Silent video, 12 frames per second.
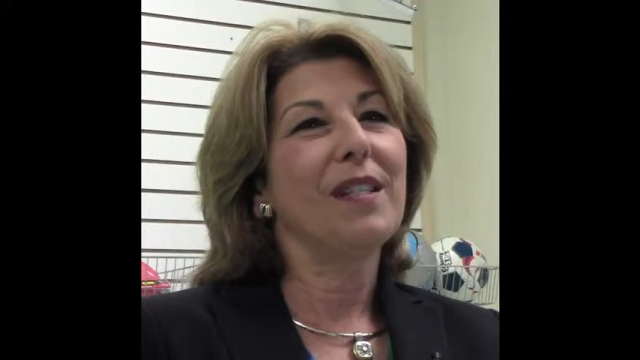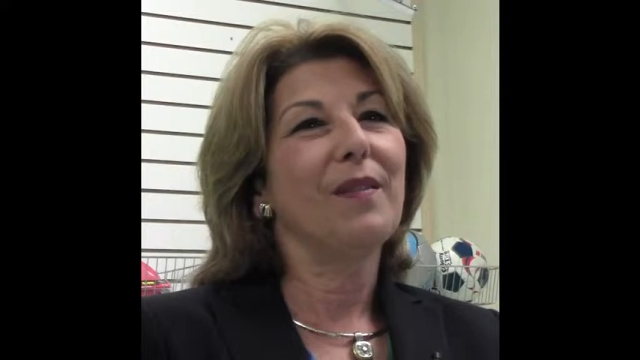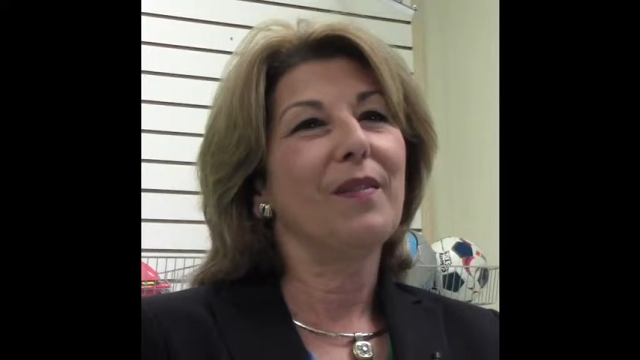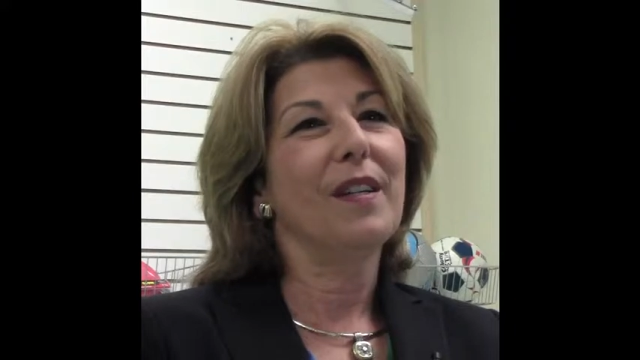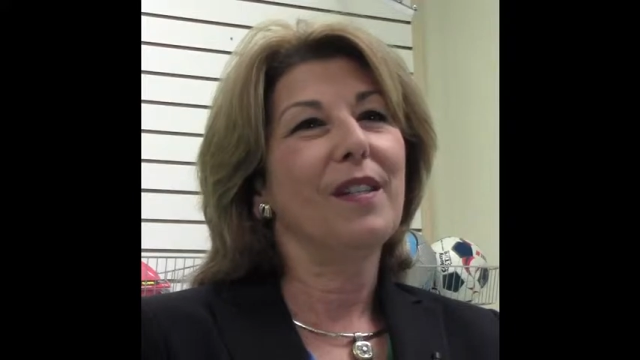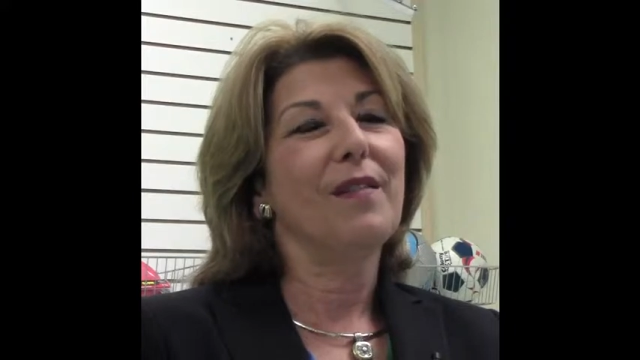
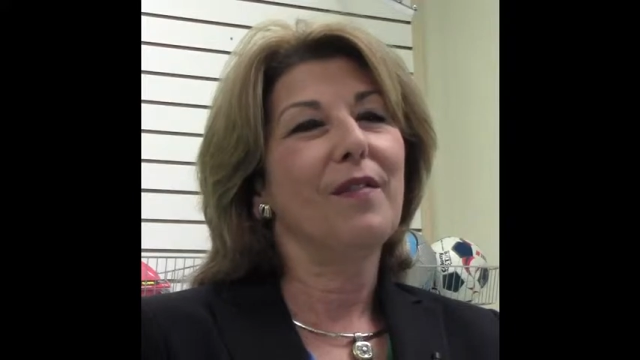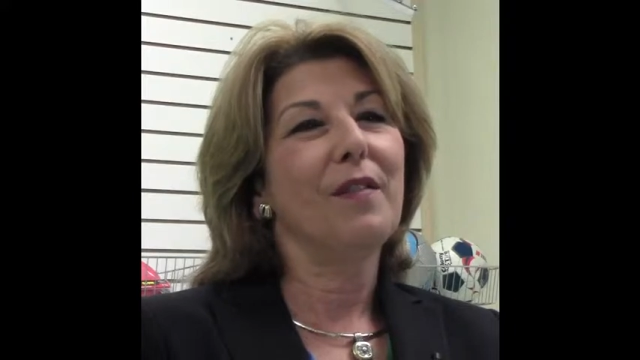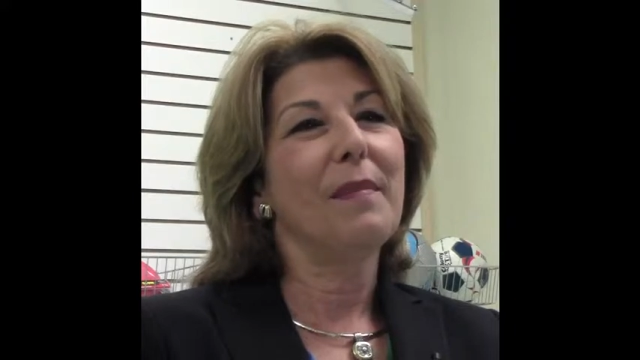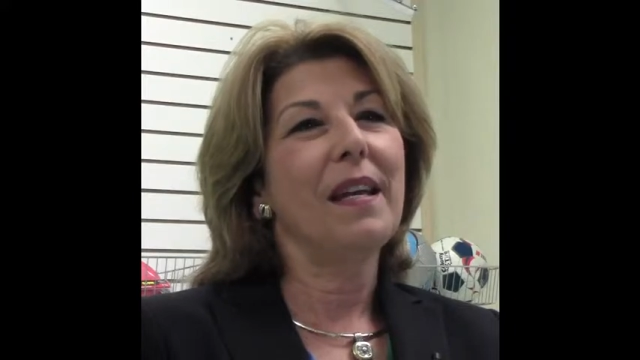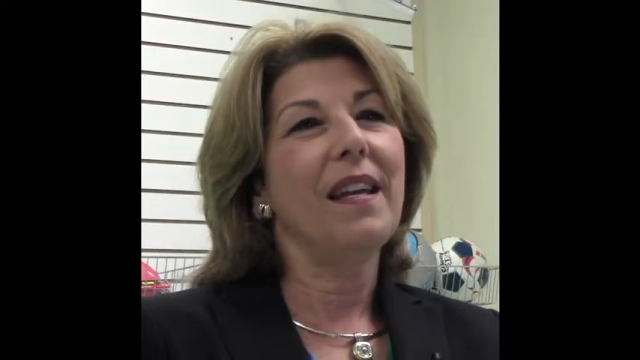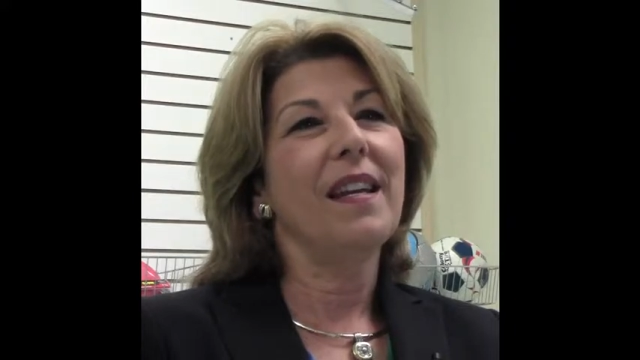wasn't fuzzy
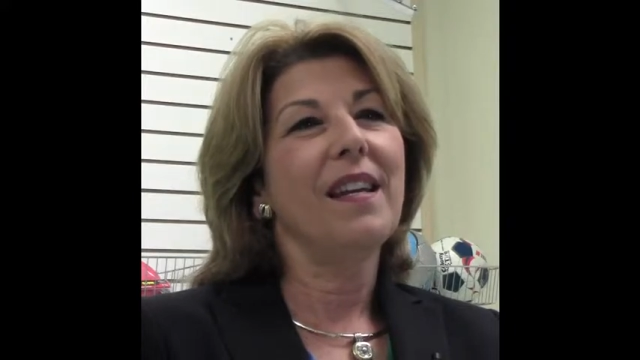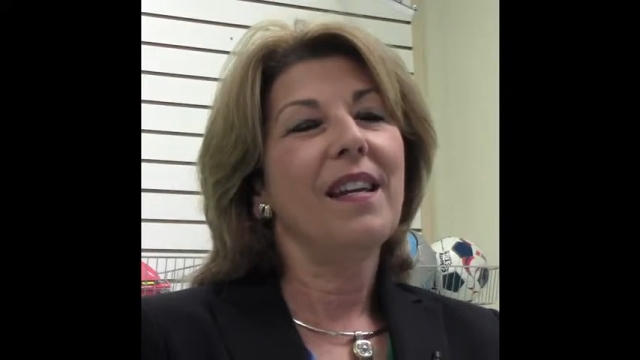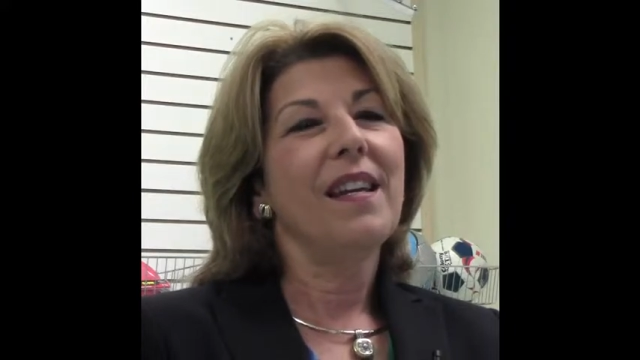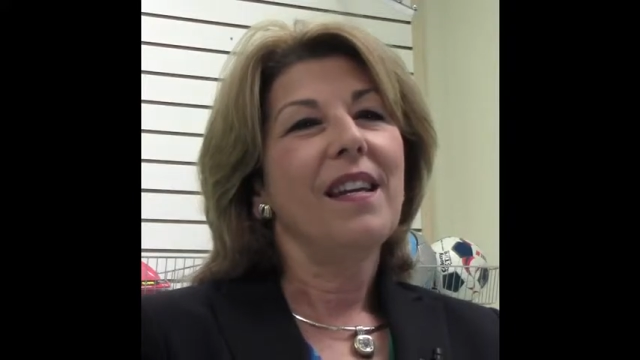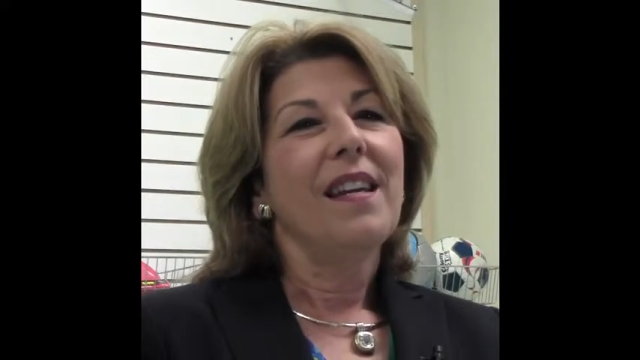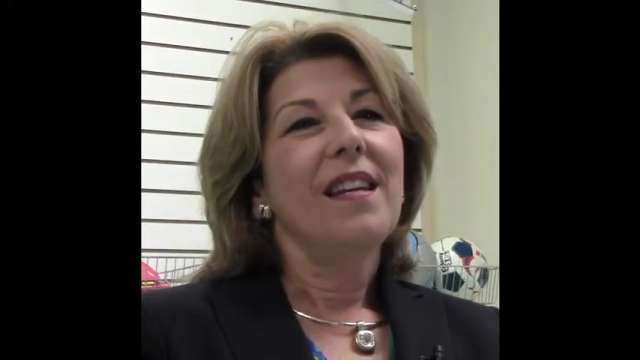for me.
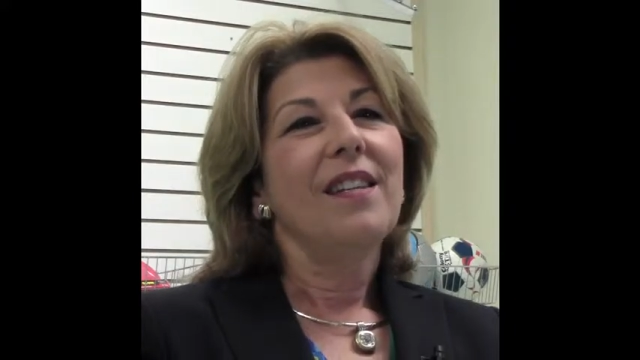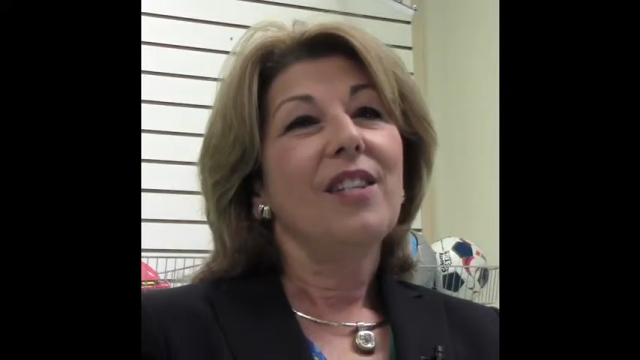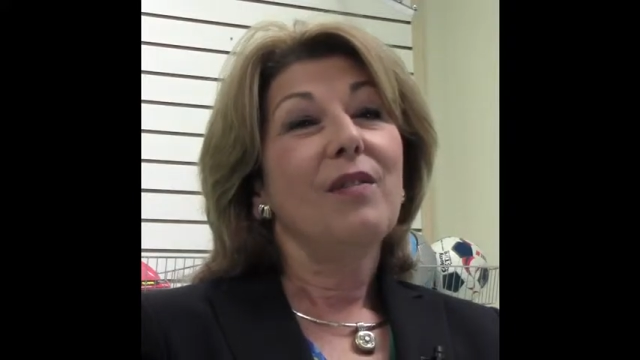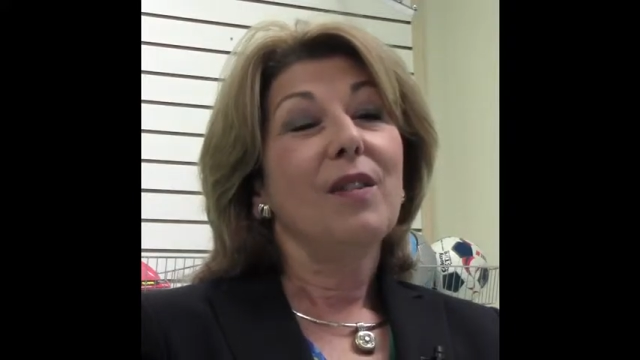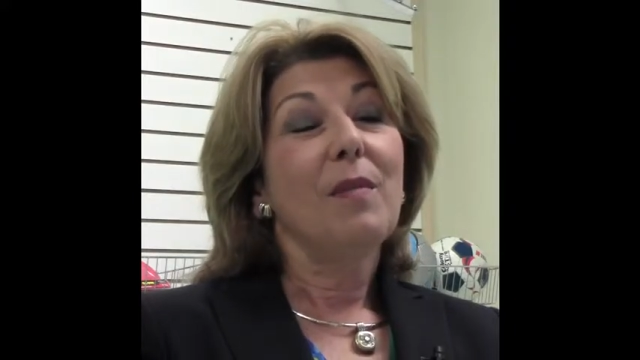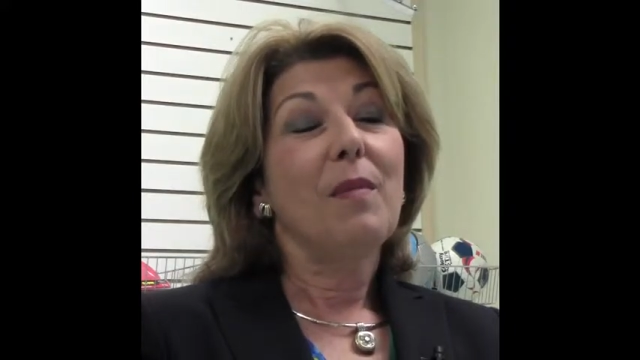
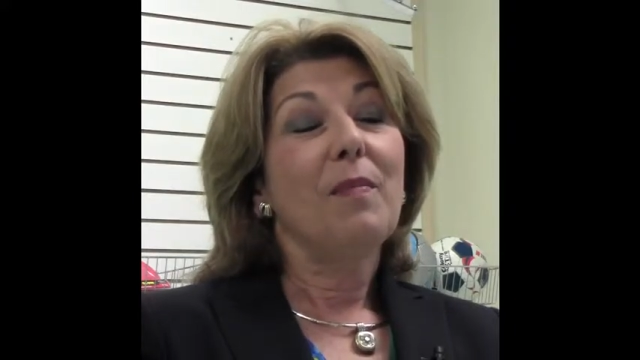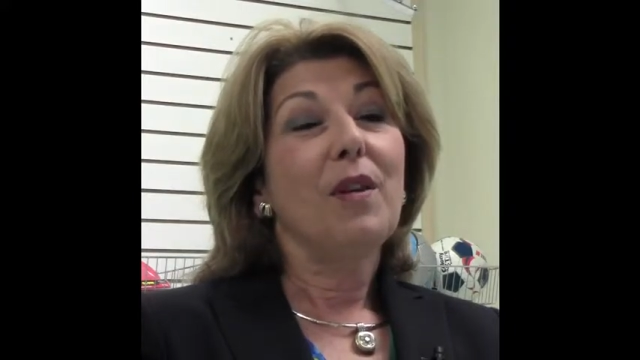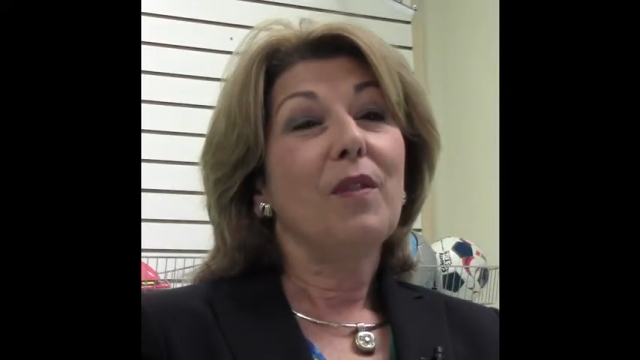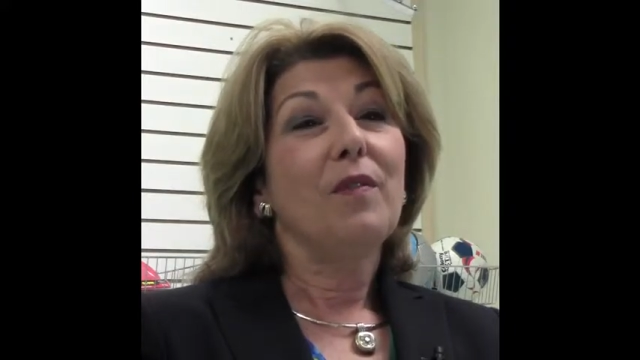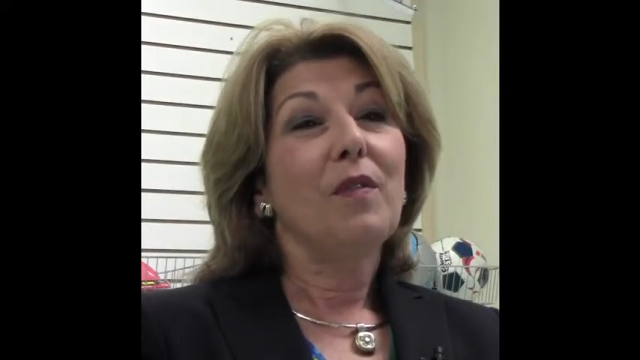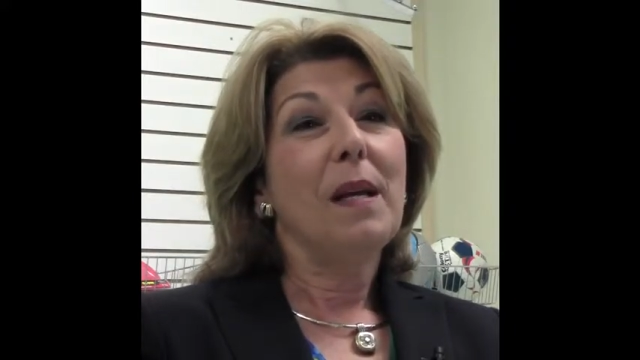And she was my
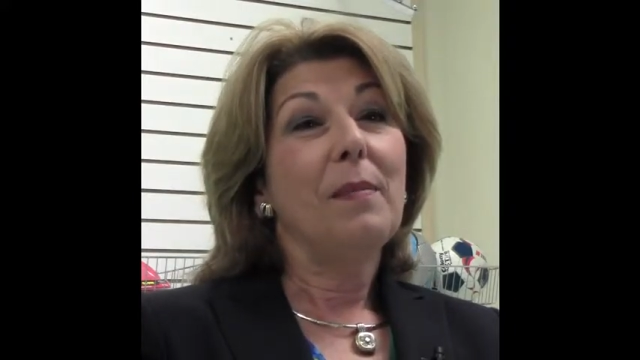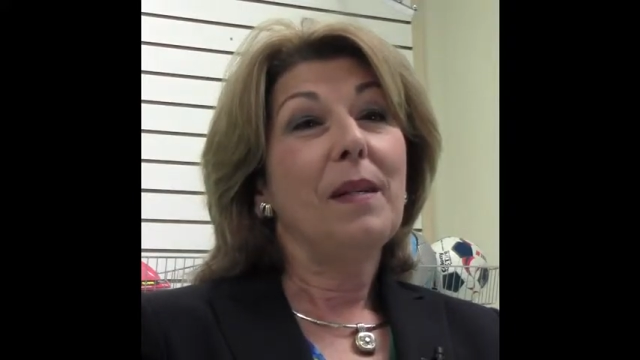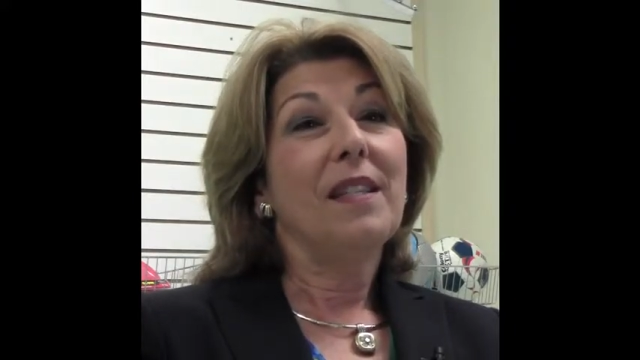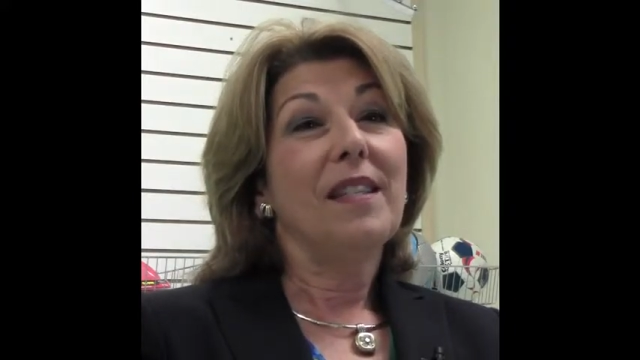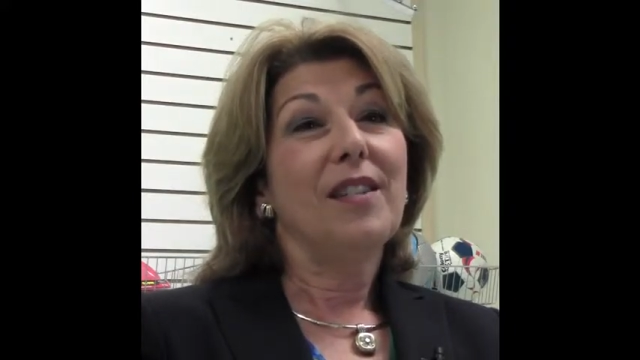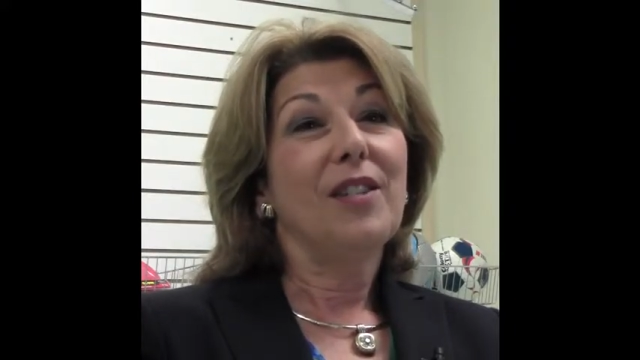beautiful
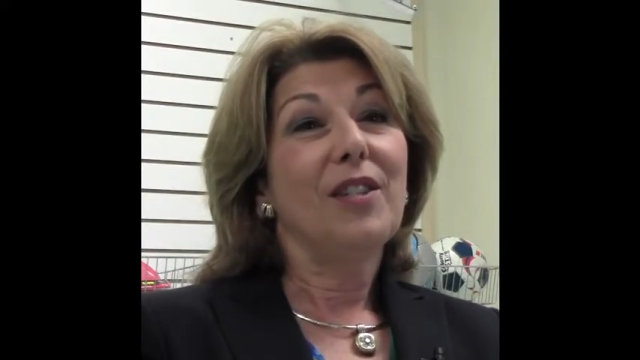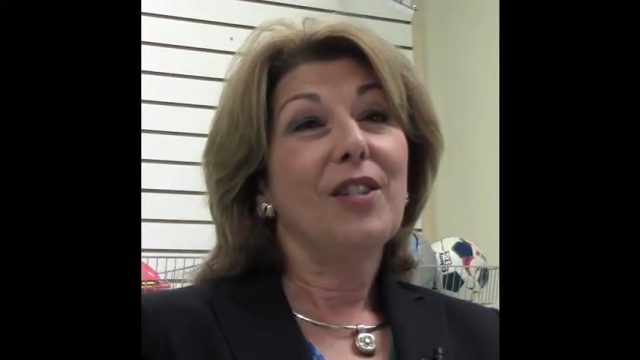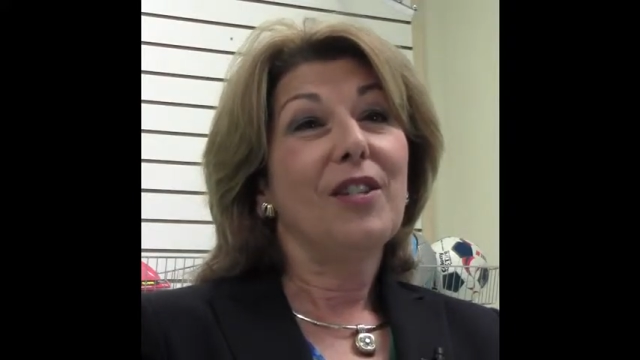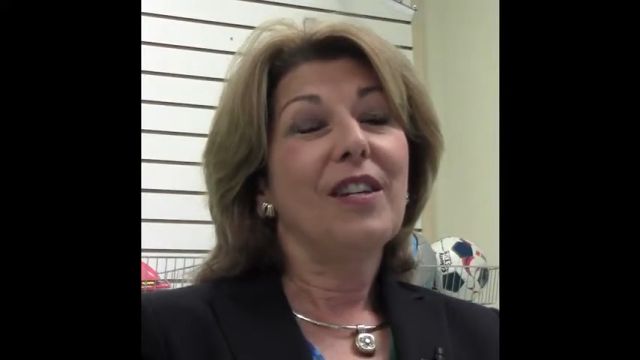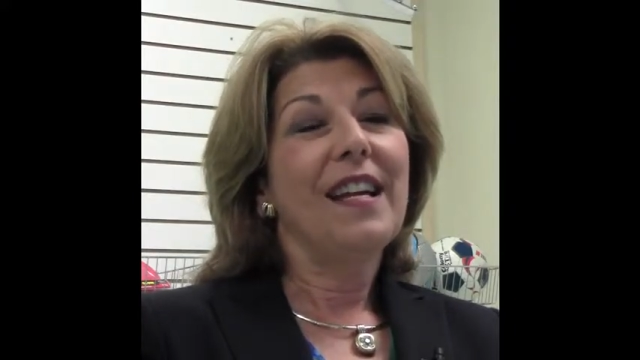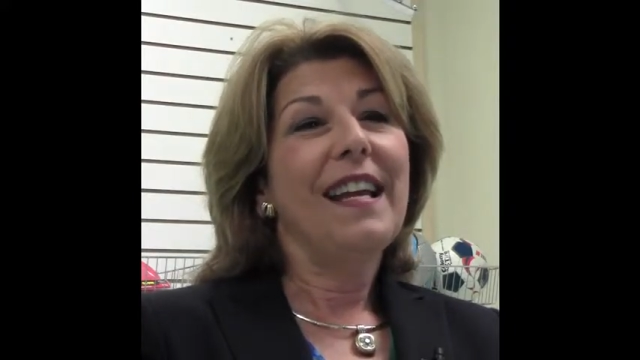baby
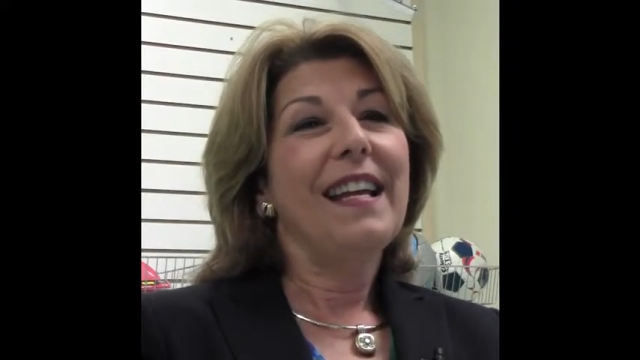sister,